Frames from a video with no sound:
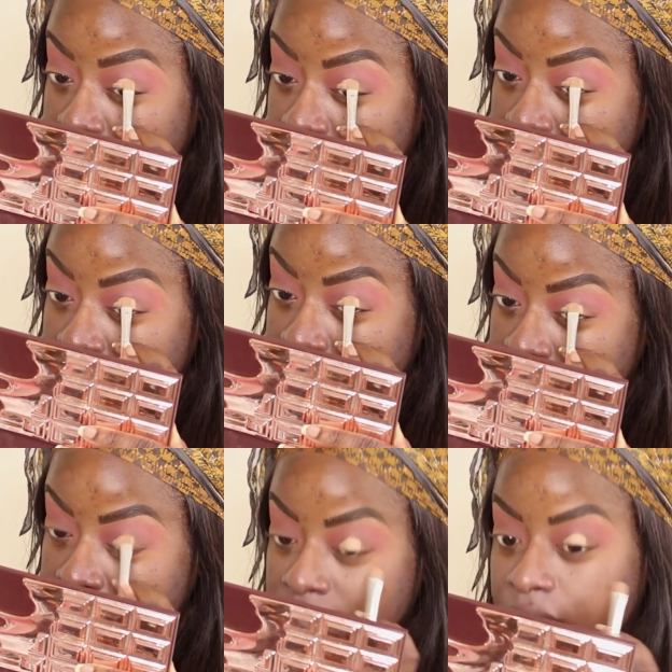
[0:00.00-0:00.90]

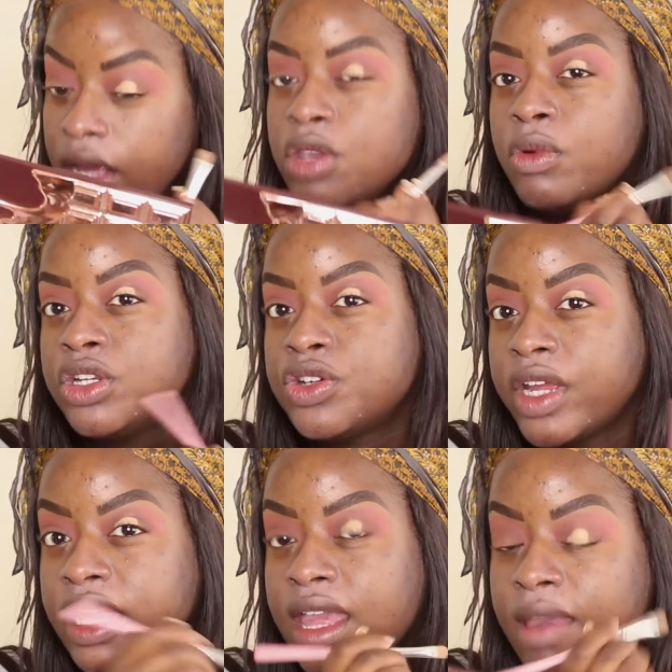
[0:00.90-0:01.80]
And you want to try
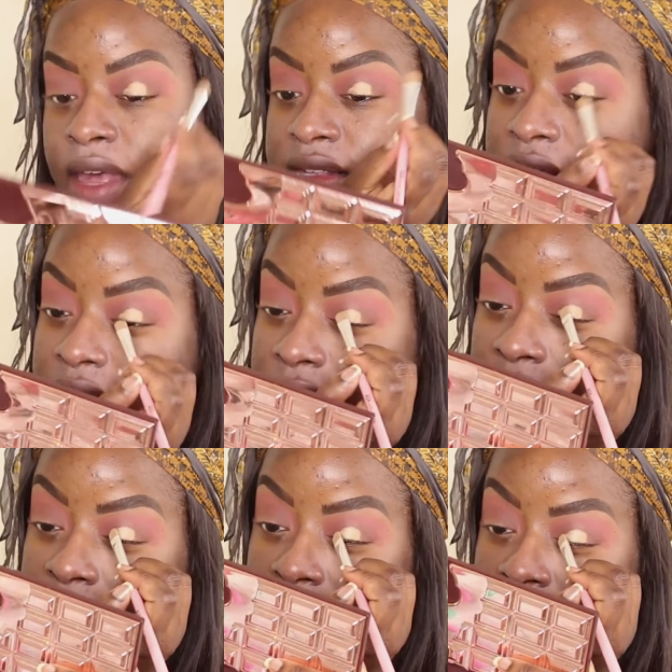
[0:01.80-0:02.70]
and keep this in a
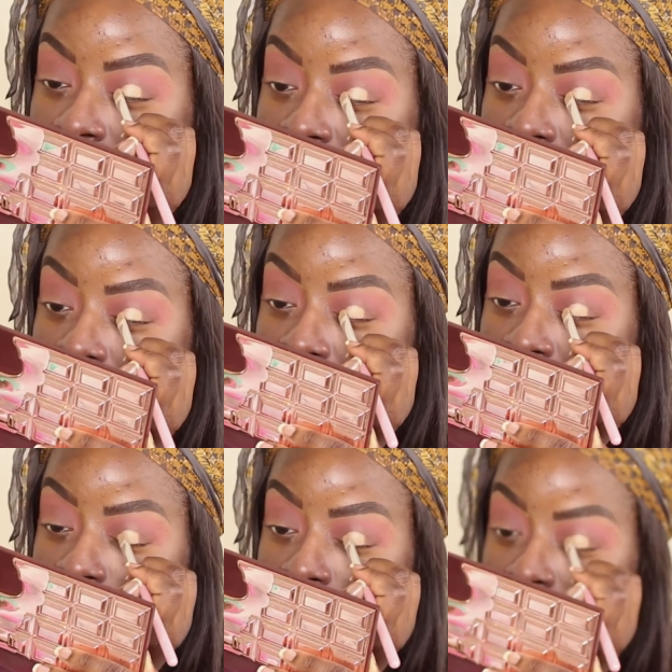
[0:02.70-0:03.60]
kind of rounded
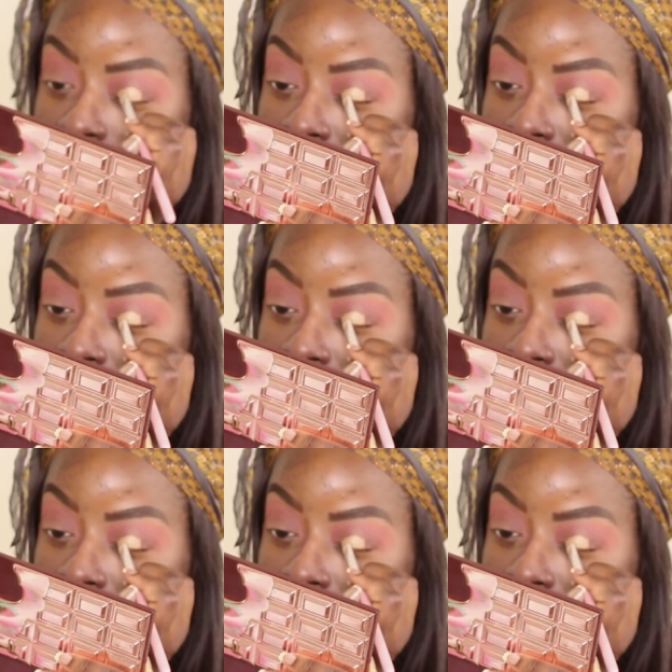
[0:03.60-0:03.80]
shape.